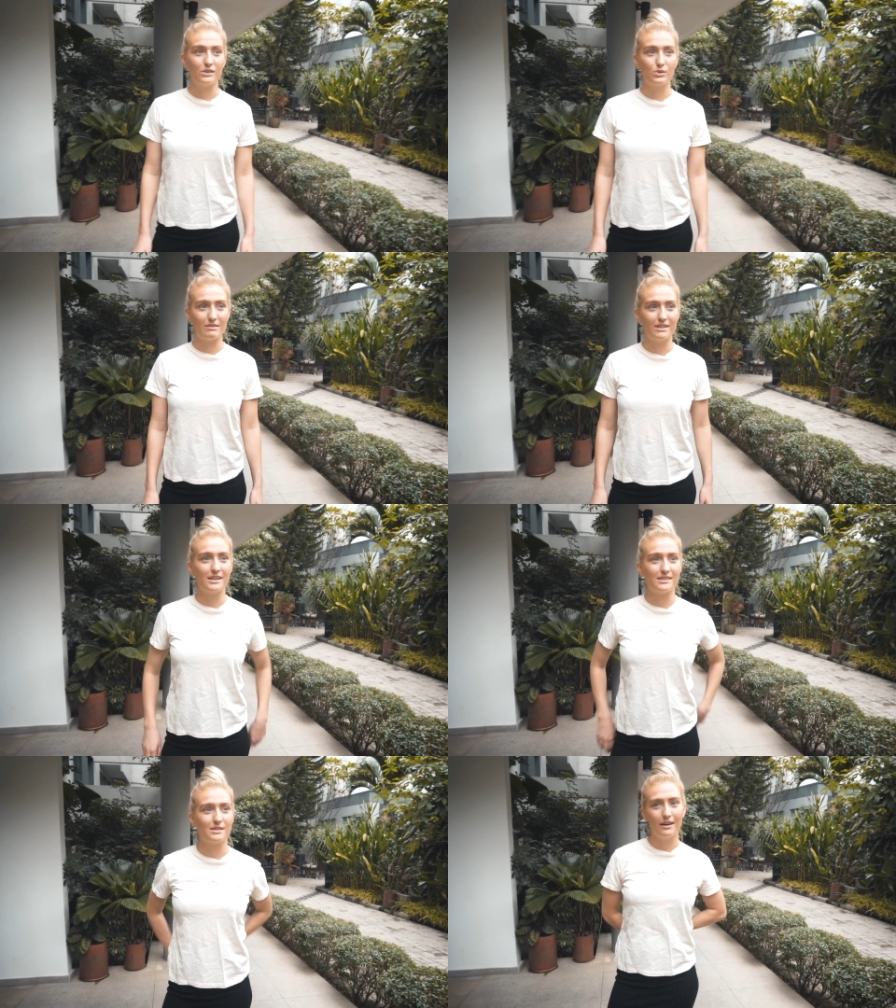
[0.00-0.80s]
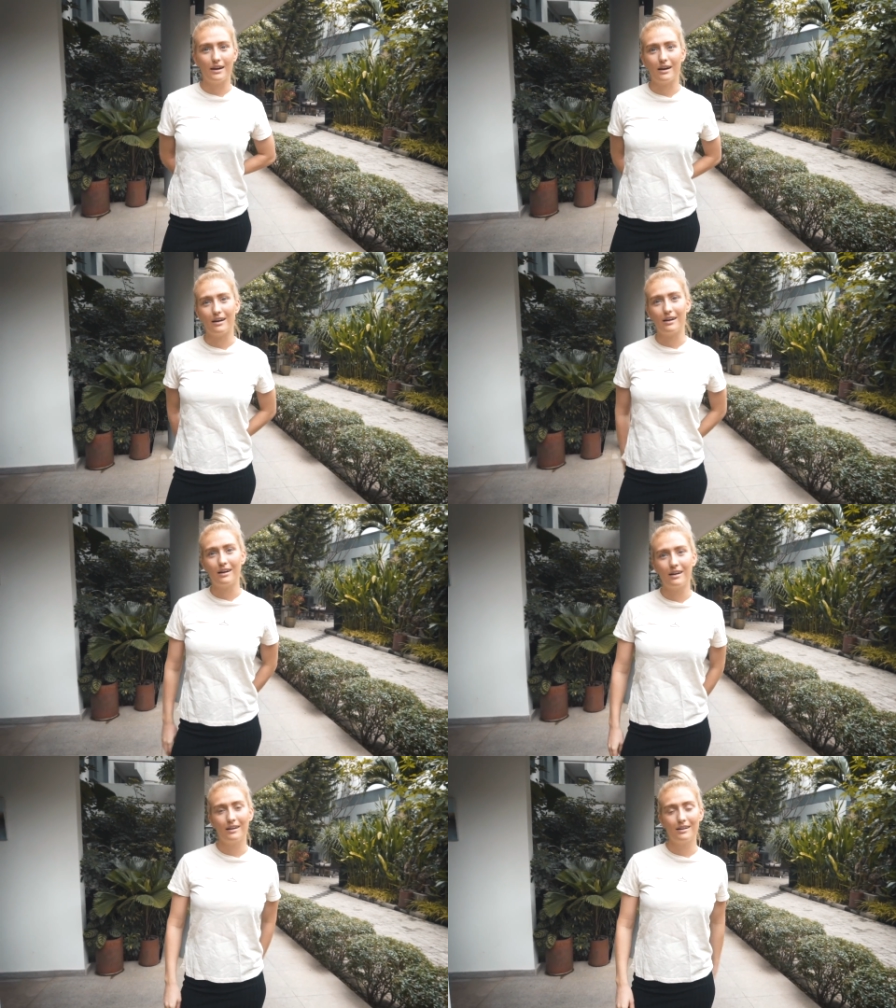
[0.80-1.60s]
in, in twelve days. Yeah. ten
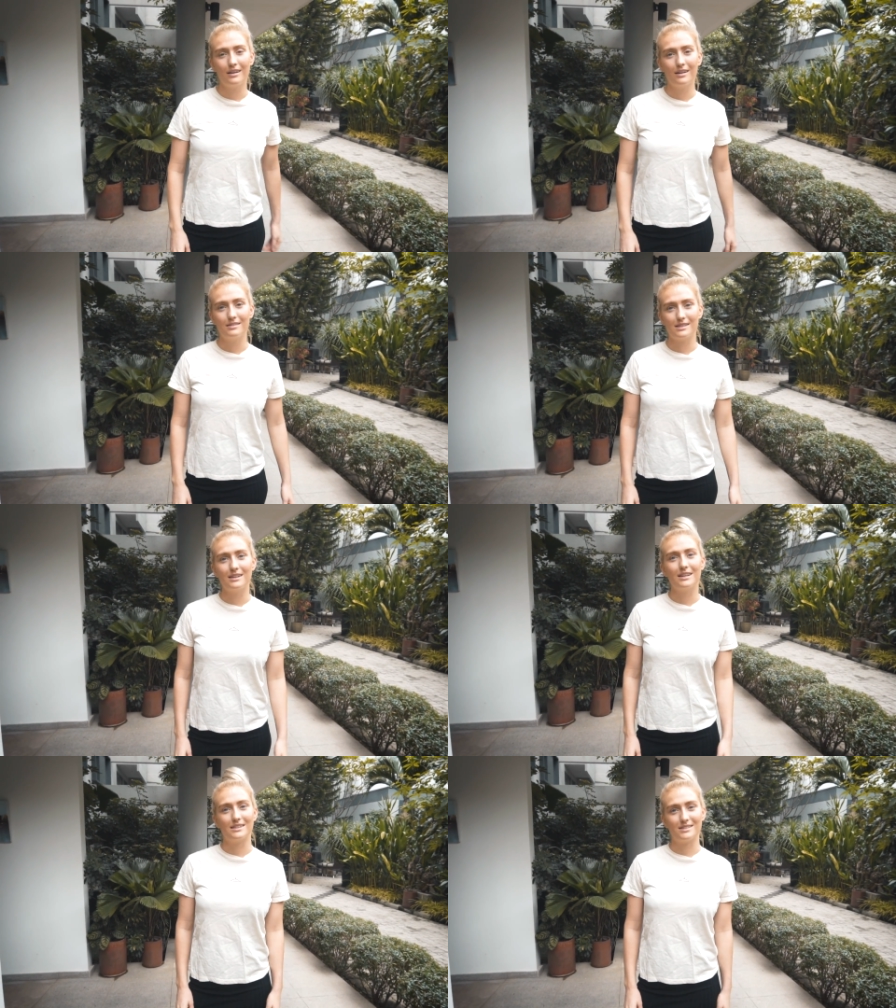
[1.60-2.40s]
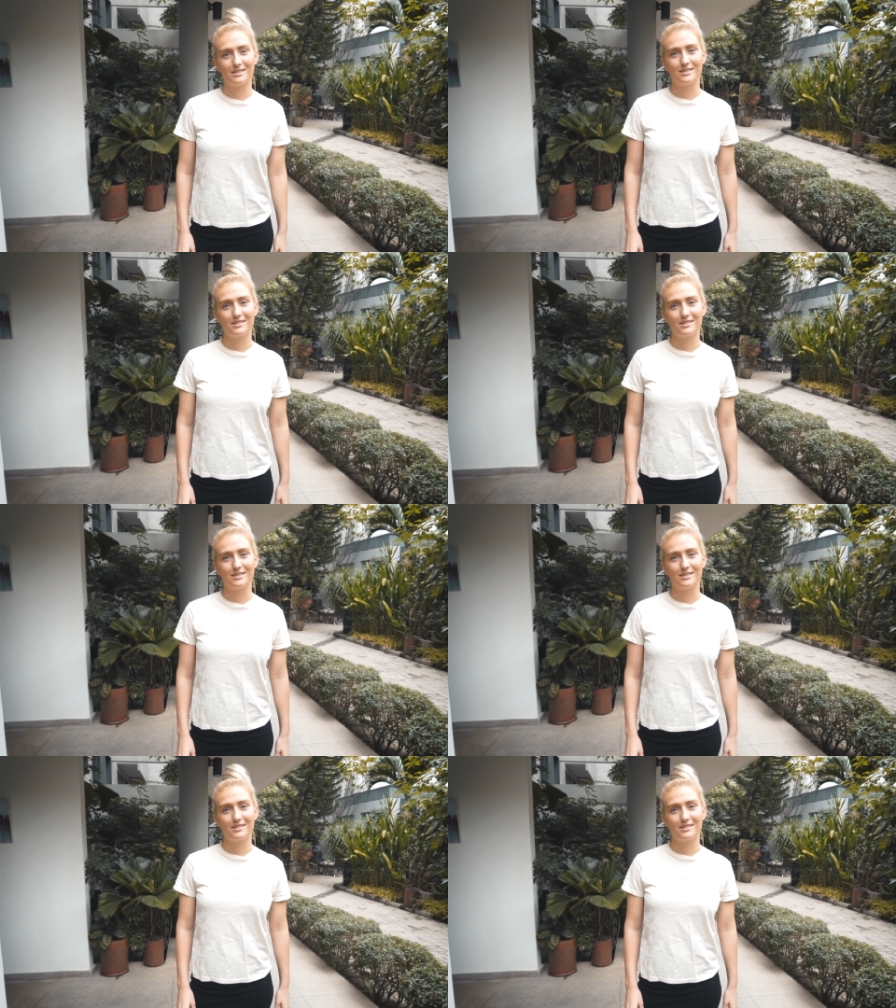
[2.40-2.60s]
days today. ten days.